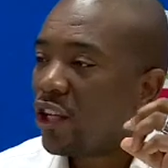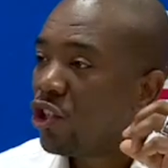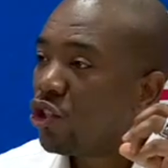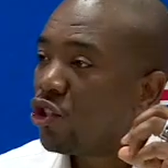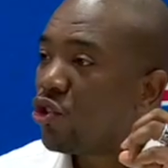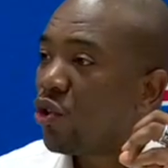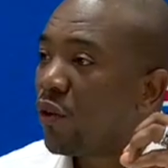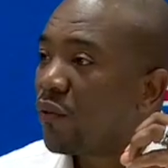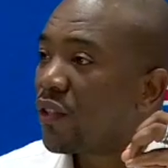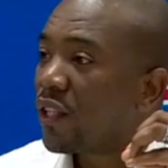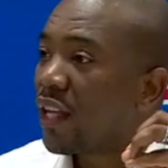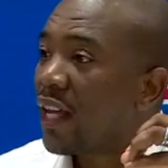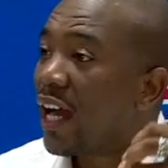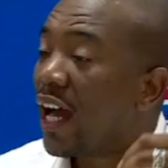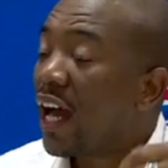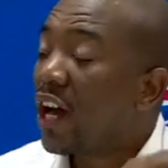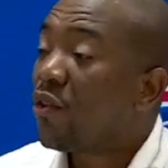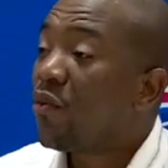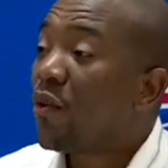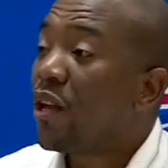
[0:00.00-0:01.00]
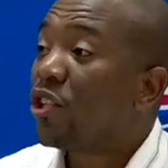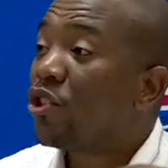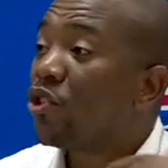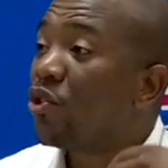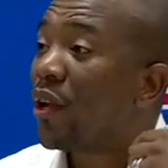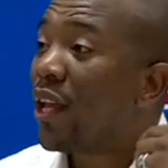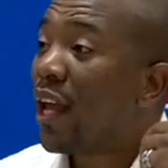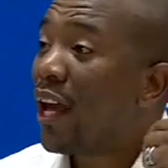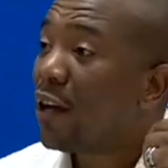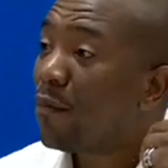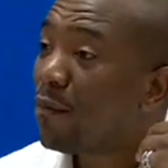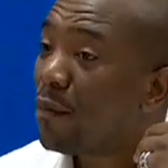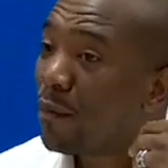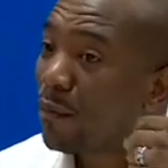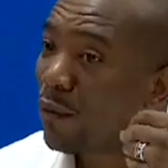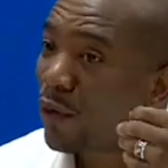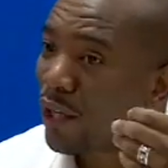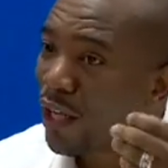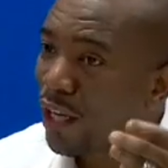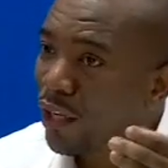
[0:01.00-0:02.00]
issue of saying, how do we ensure young
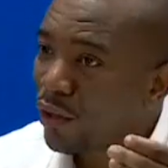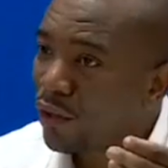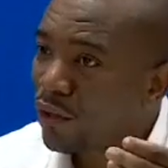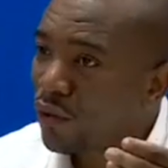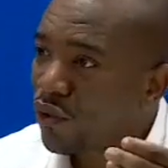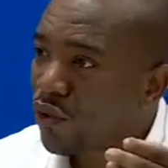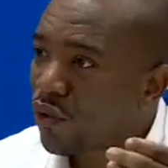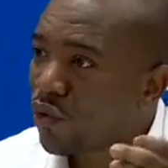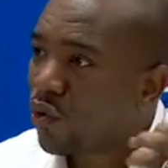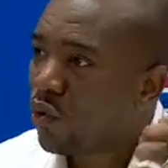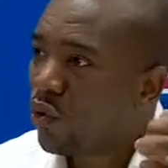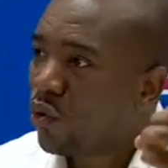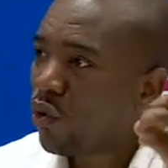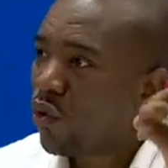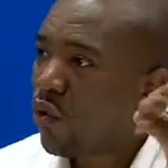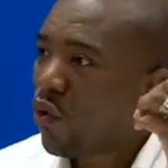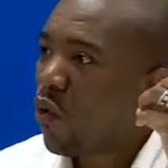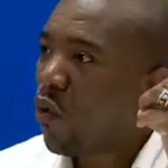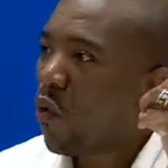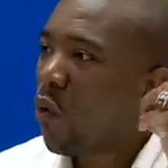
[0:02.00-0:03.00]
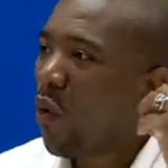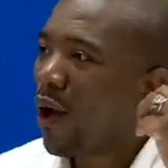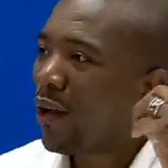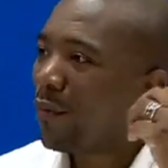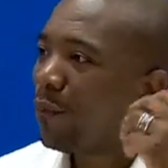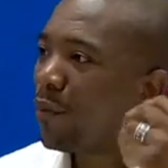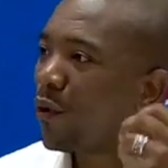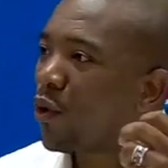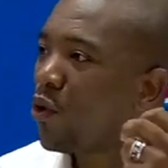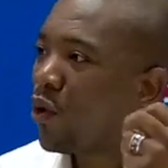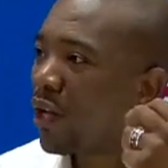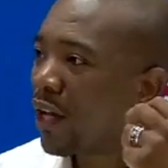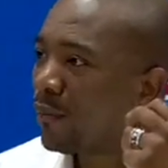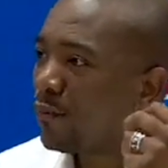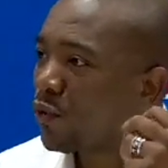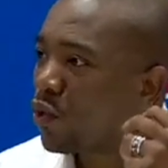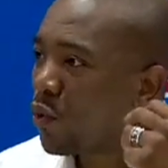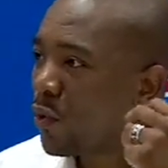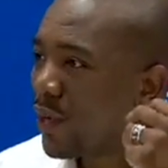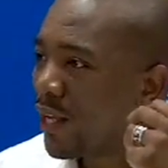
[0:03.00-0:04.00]
people get through school? What
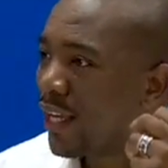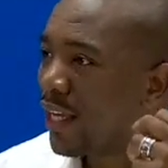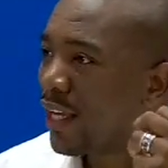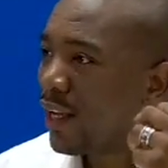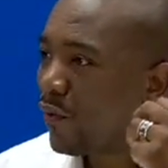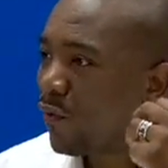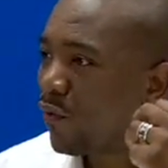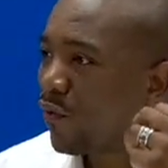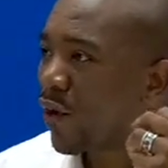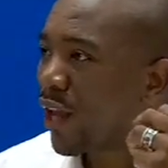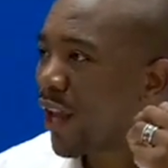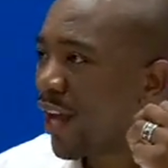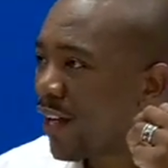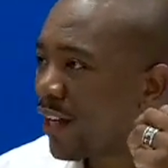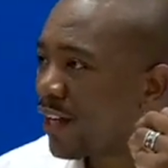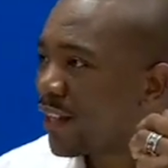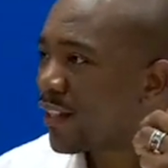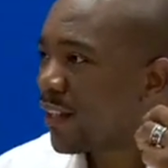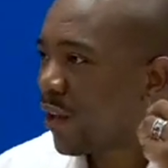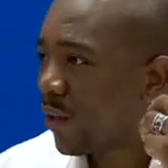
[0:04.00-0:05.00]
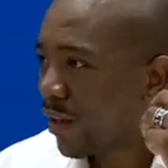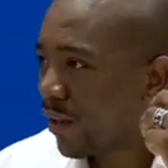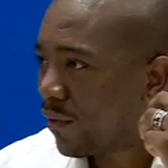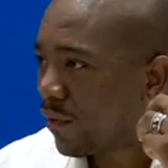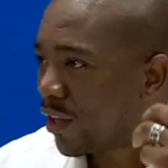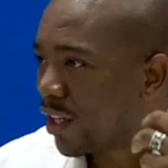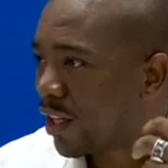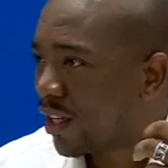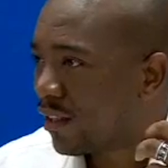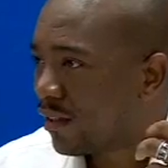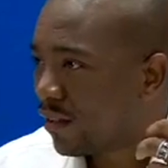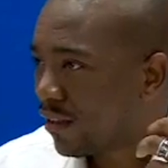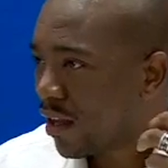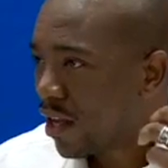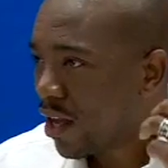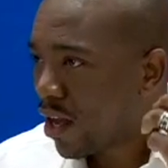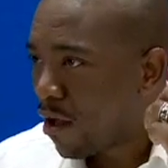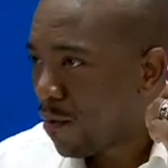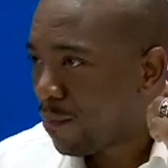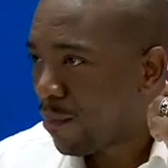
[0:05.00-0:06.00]
programs do we give for young South Africans
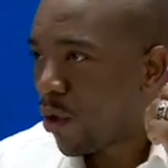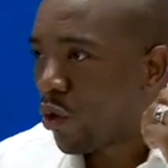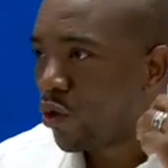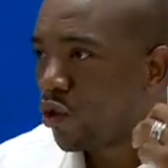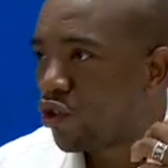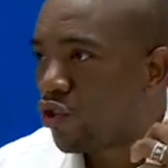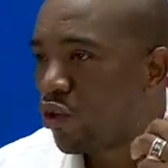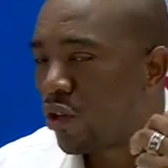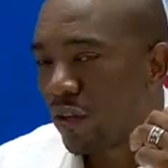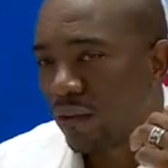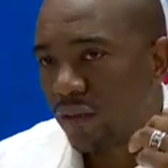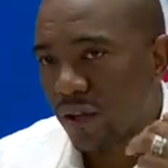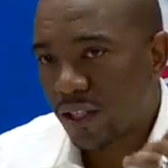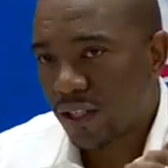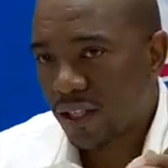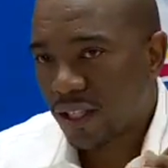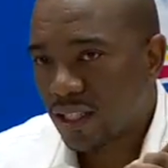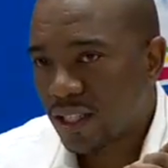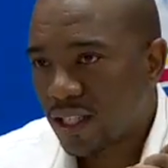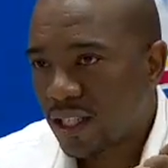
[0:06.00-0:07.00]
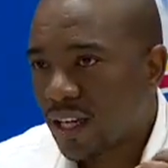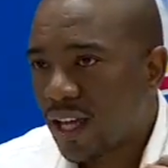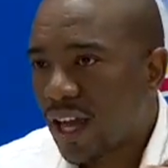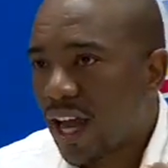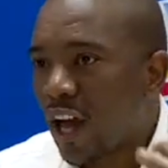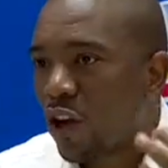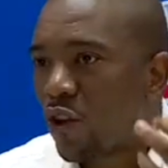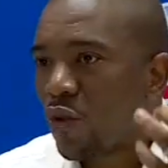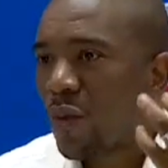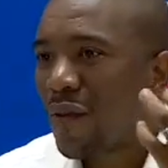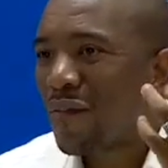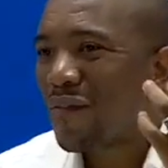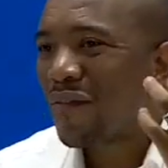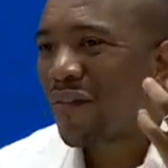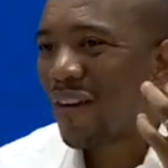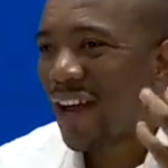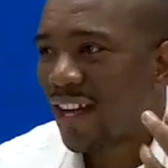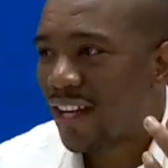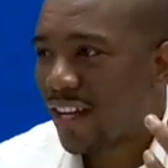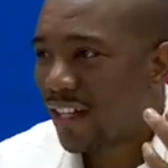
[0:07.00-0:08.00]
post-university? How do we
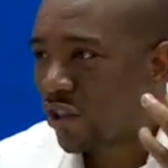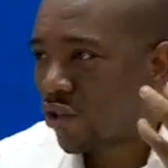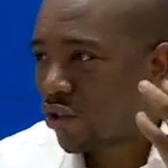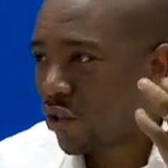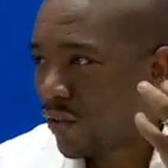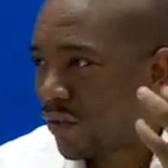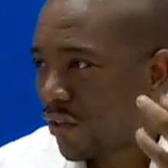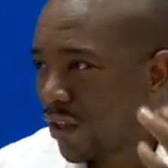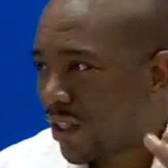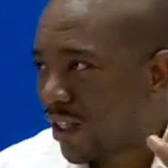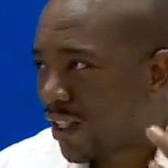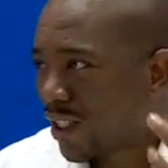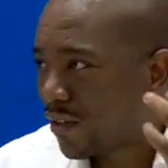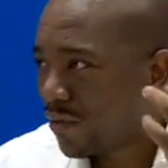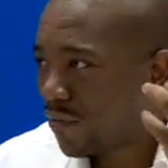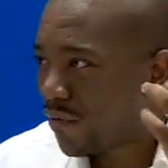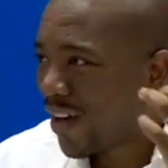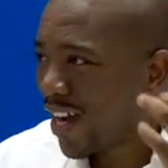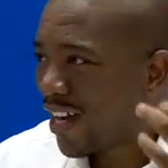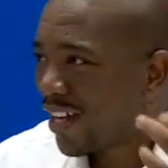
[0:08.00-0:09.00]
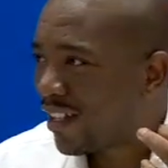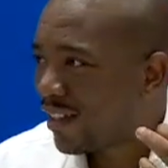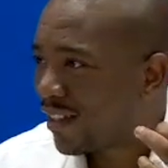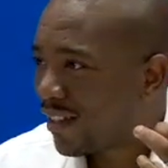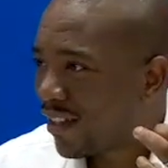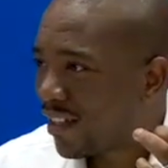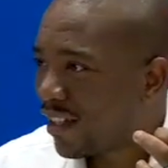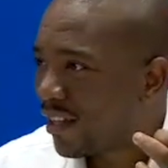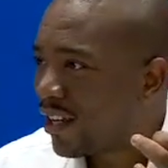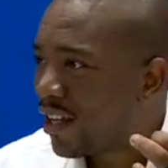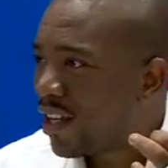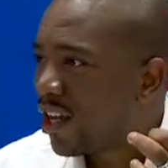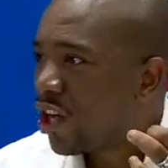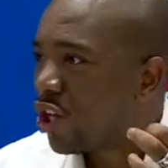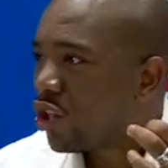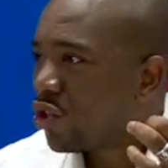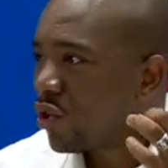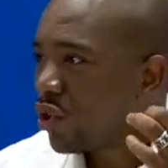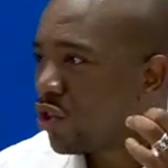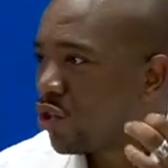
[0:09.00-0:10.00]
finance university financing
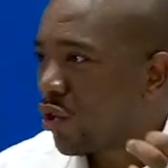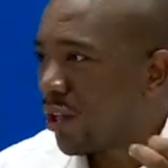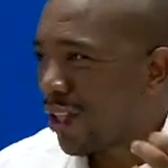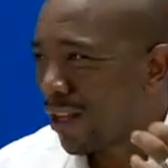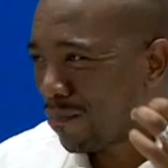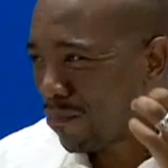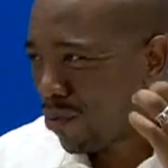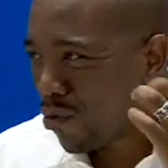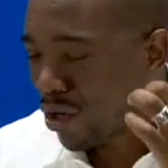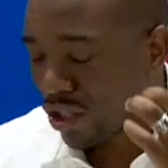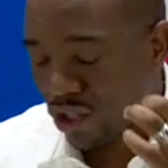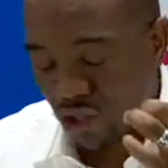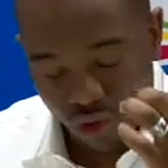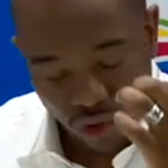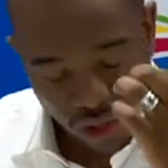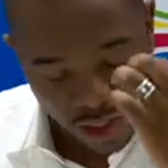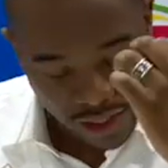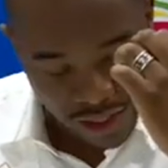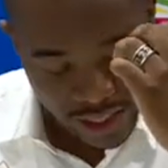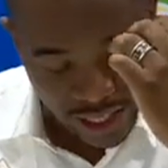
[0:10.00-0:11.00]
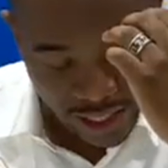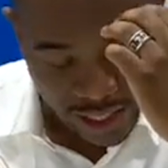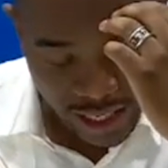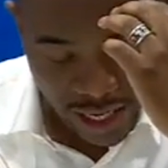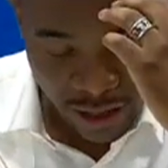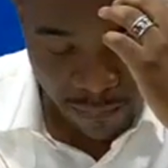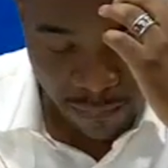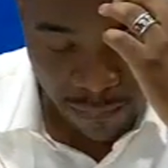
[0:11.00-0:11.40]
to ensure that poor students can get